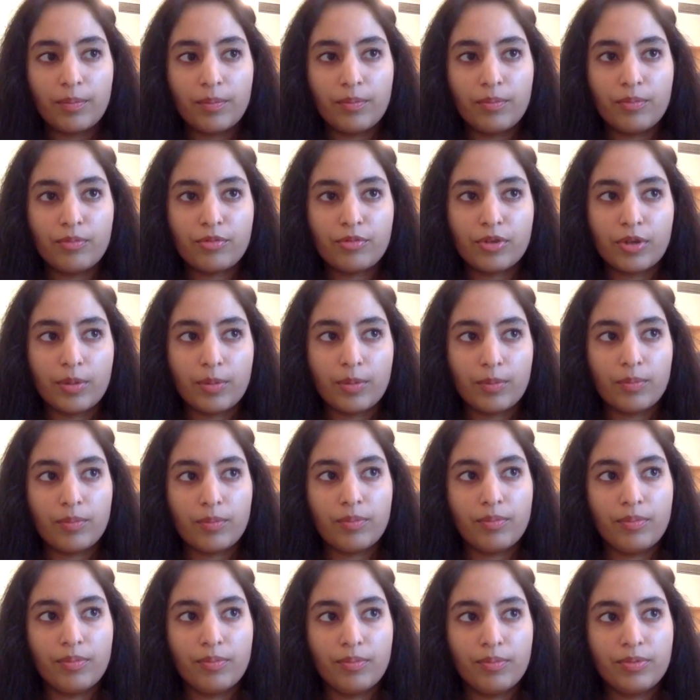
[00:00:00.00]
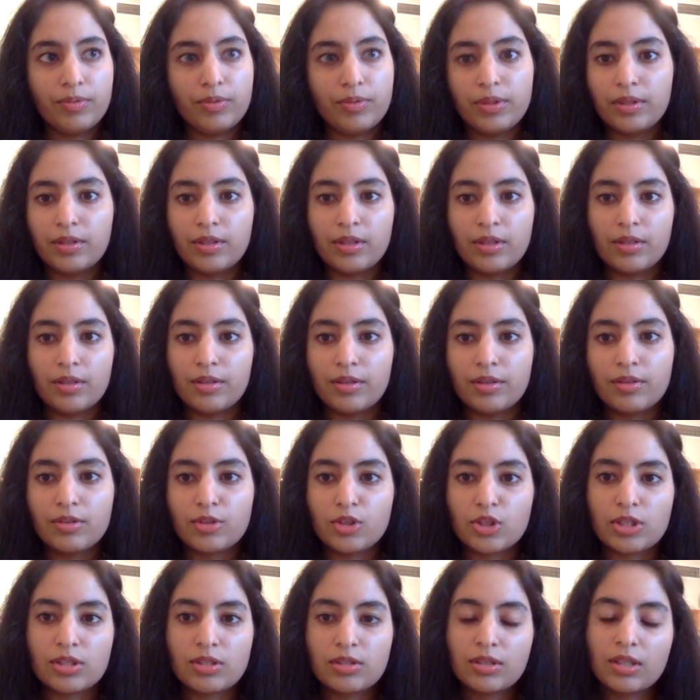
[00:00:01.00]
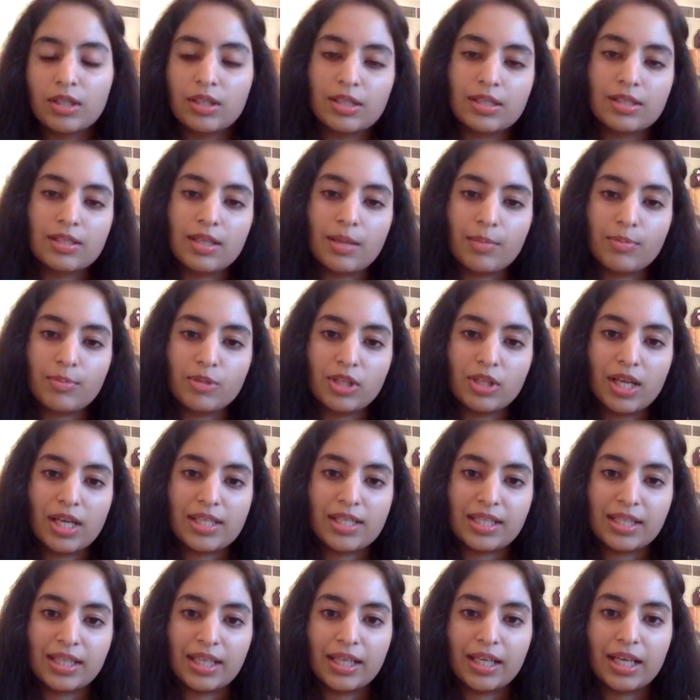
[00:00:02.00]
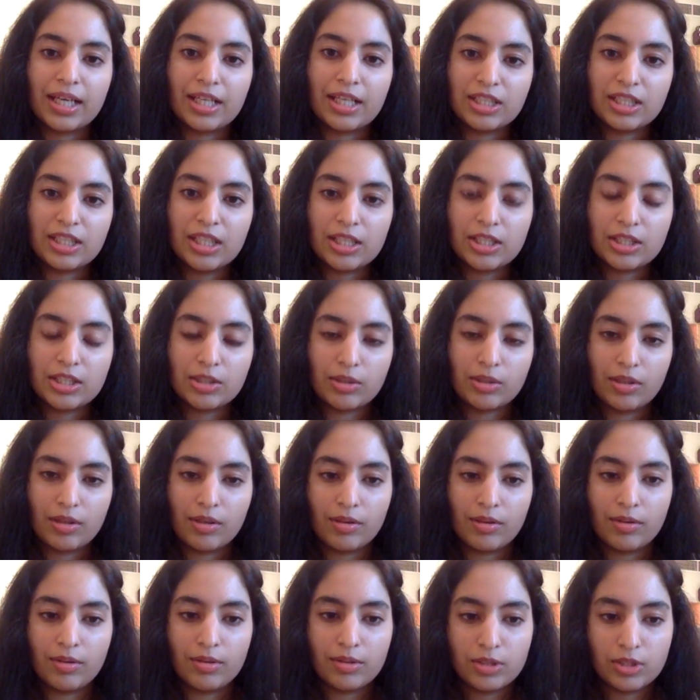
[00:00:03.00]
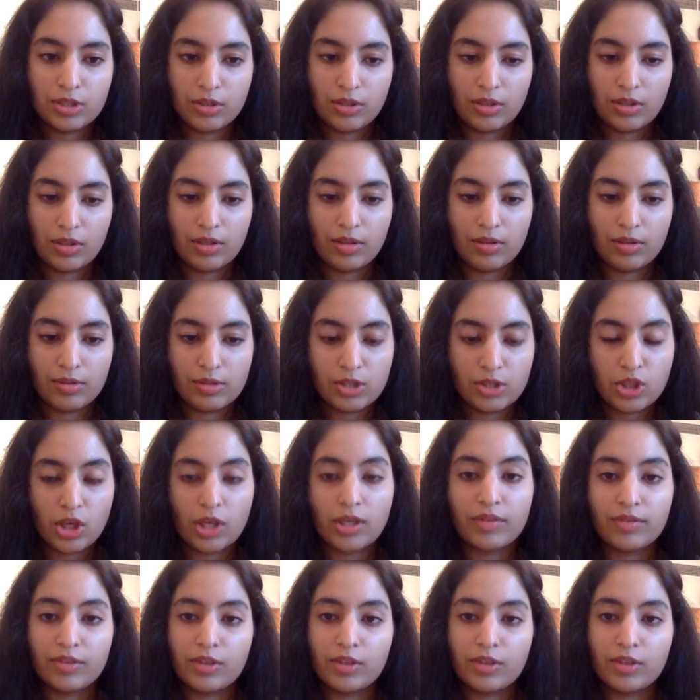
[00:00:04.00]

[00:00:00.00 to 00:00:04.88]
from the just conceptualizing that idea to the start of the